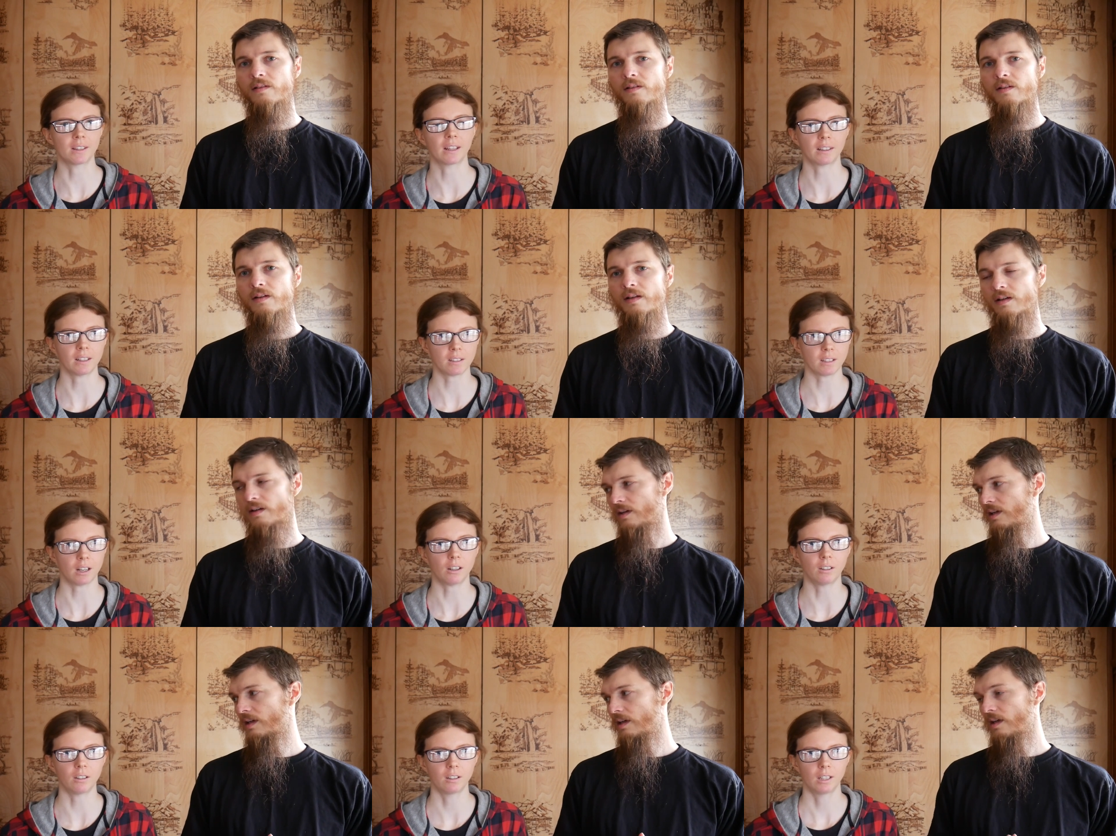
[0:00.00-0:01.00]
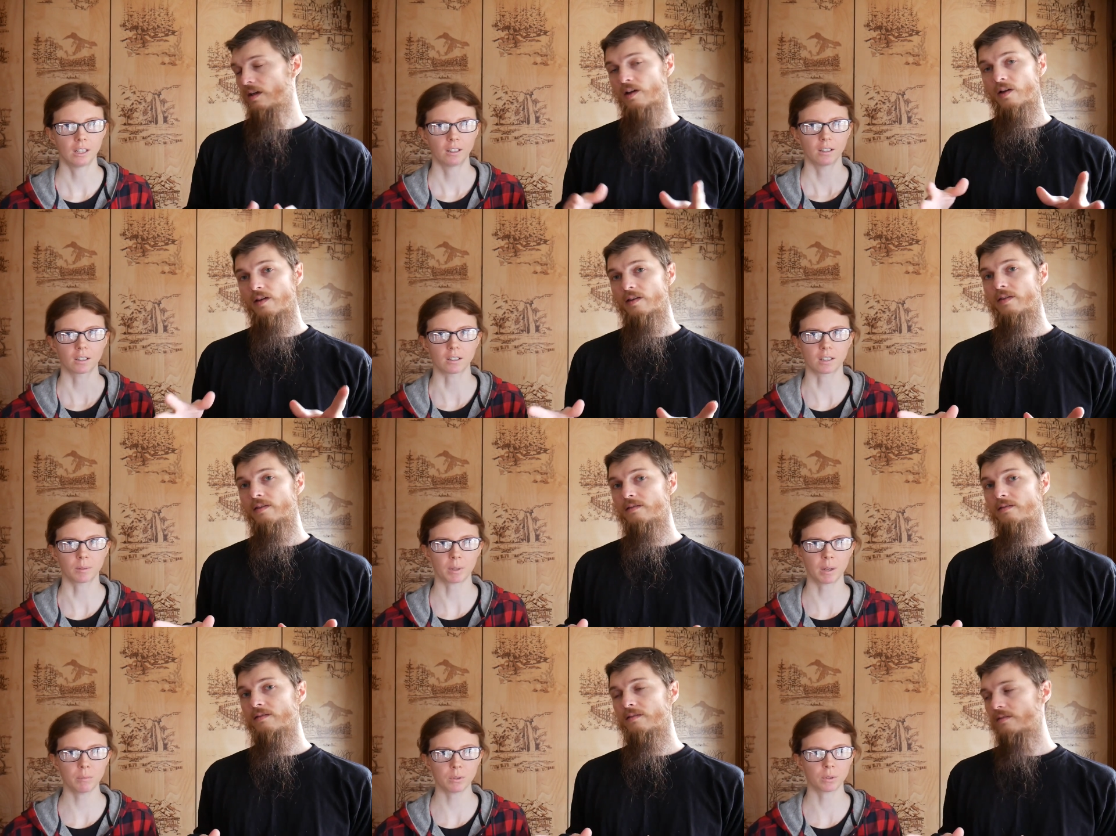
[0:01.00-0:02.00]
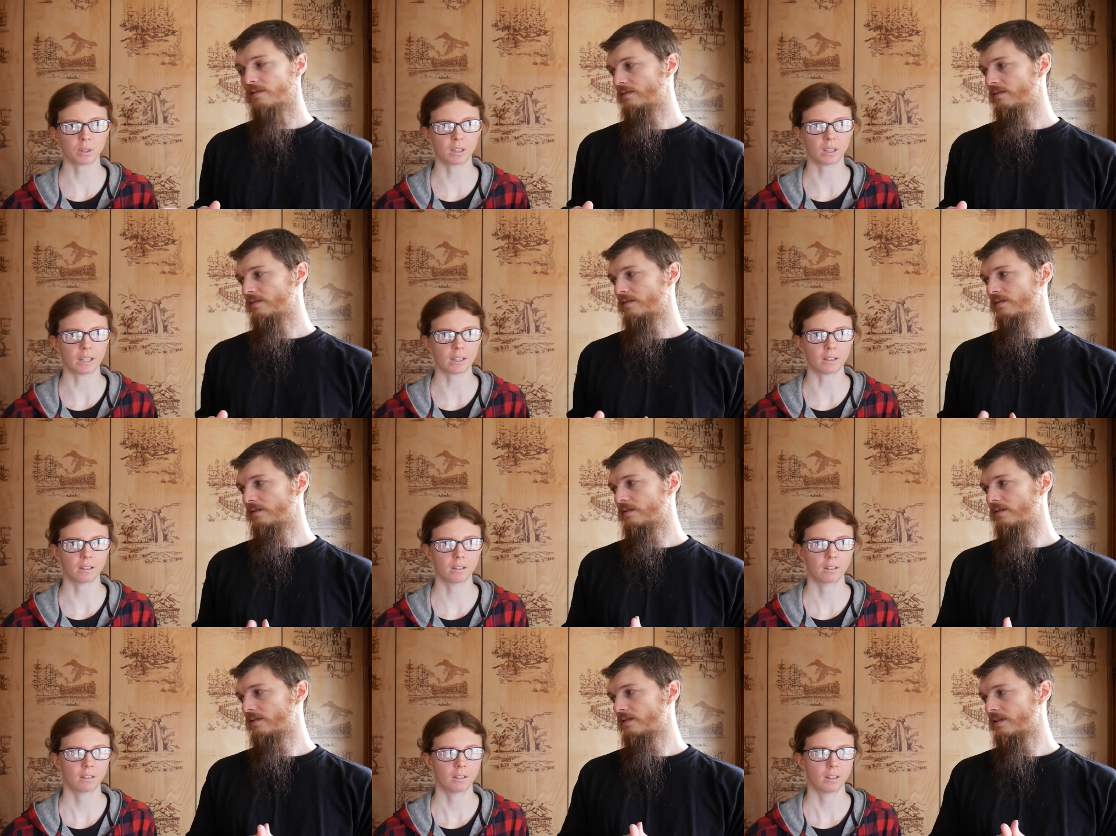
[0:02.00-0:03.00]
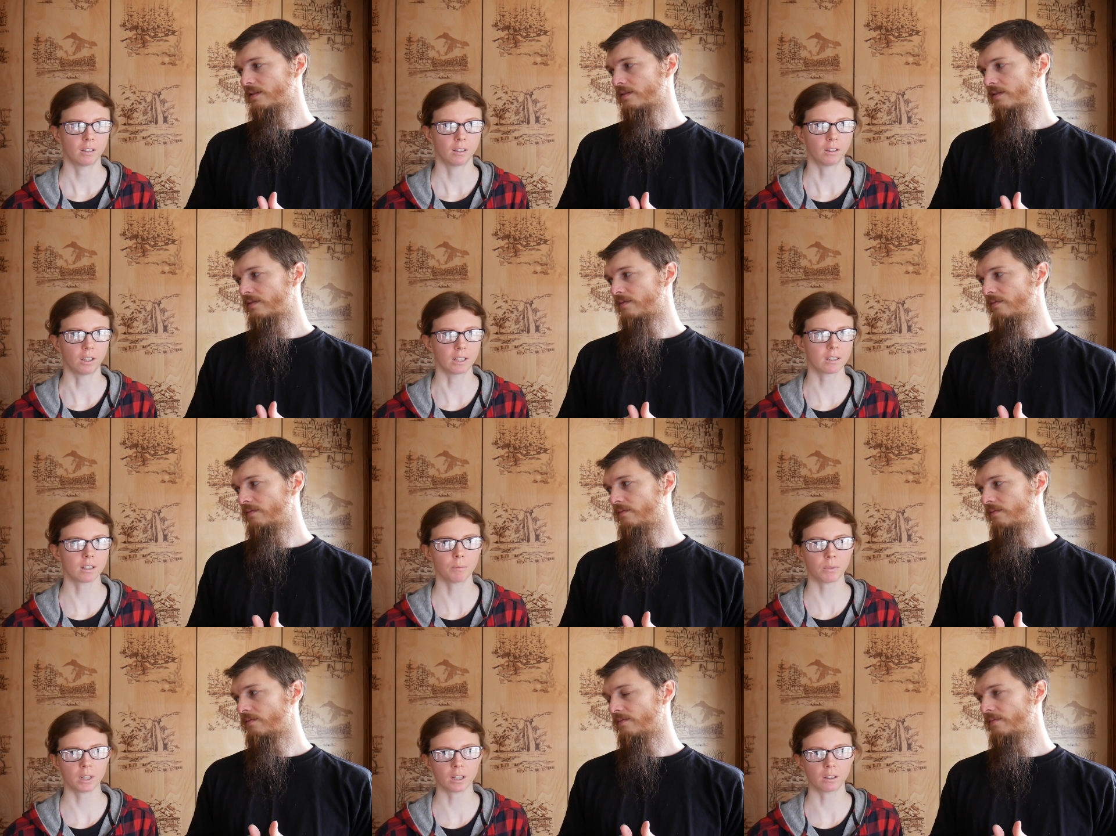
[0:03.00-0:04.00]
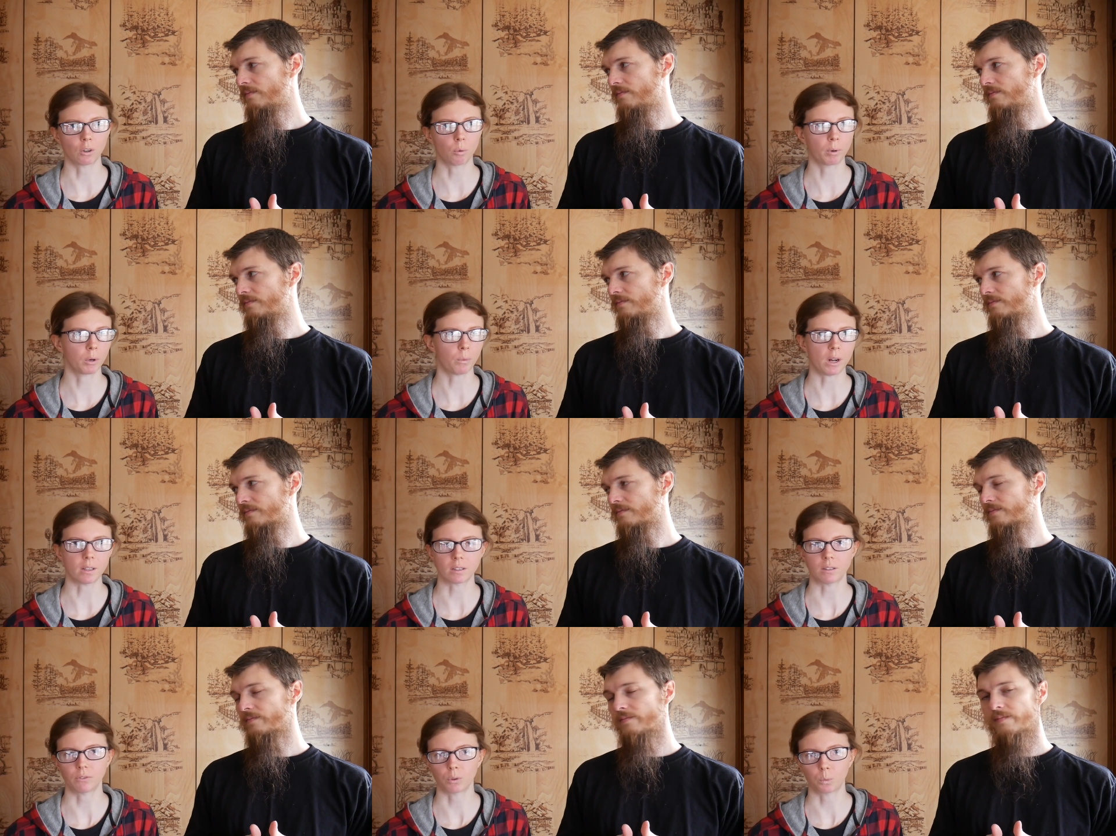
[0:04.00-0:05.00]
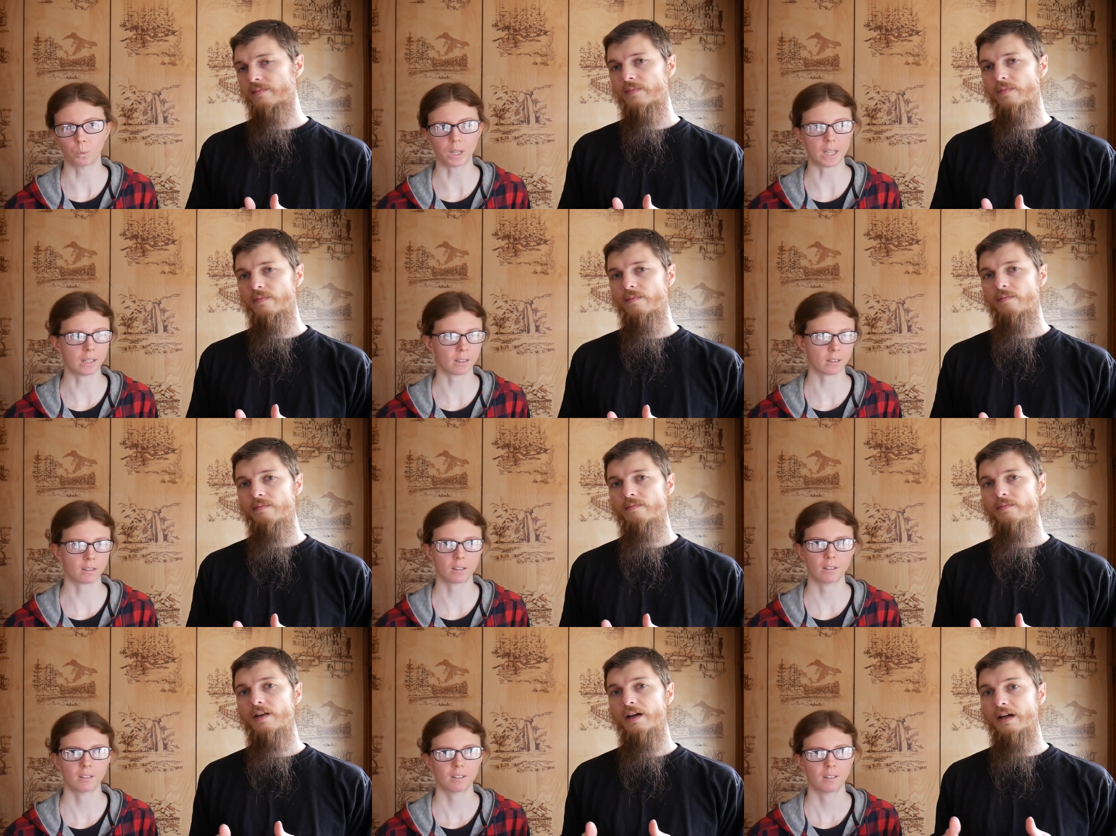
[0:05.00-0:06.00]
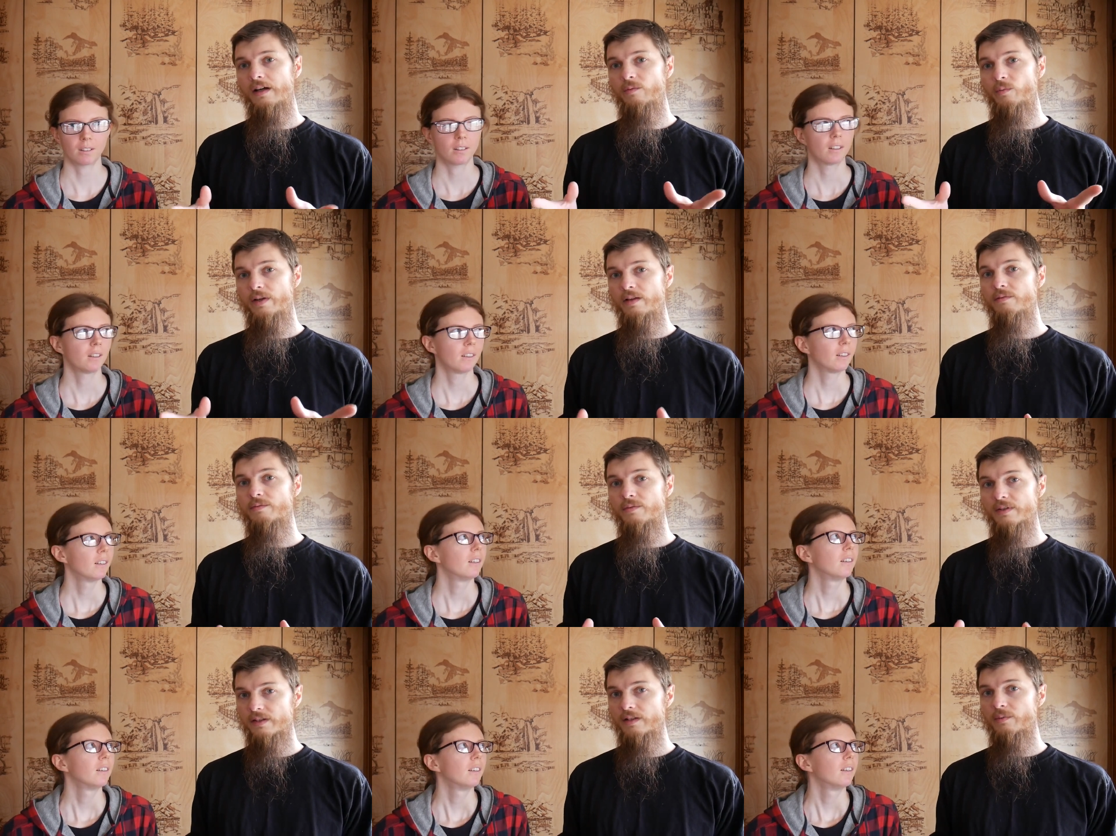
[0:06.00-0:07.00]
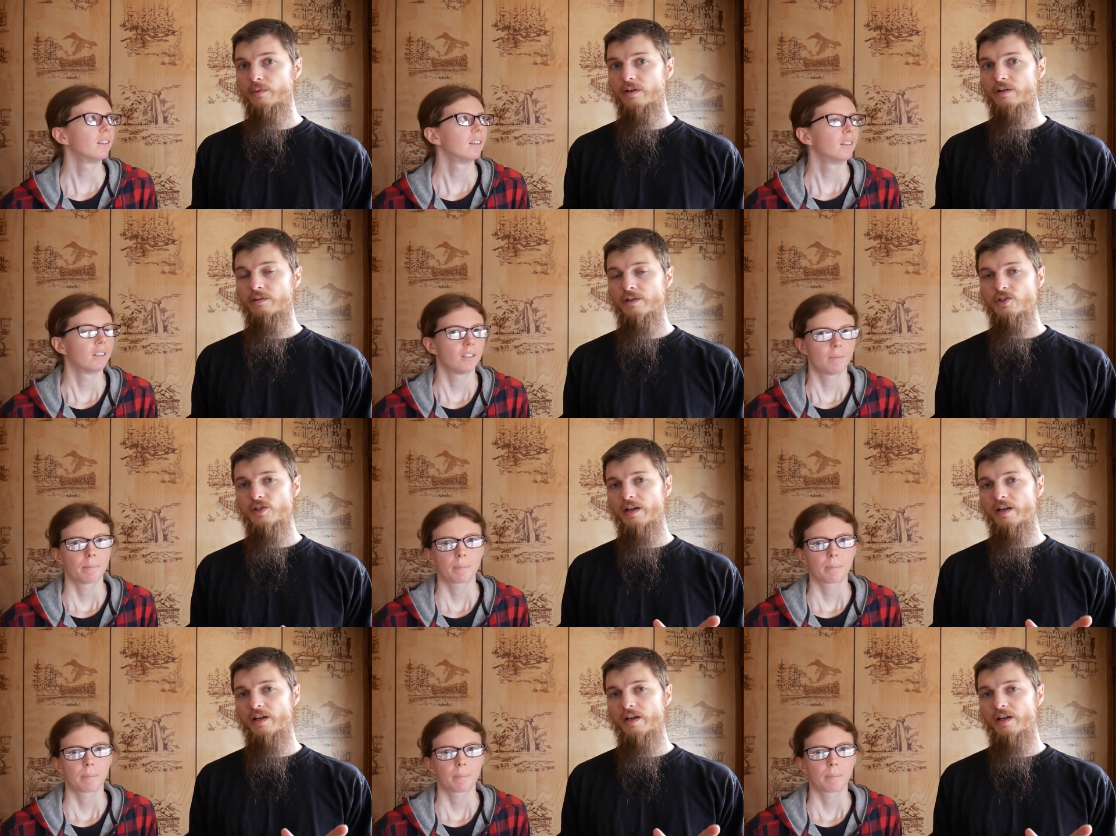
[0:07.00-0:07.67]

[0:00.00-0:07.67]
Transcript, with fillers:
Speaker 1: that they sell. Because sometimes you can like list something and nobody wants it for weeks.
Speaker 2: Yeah, and we really were in crunch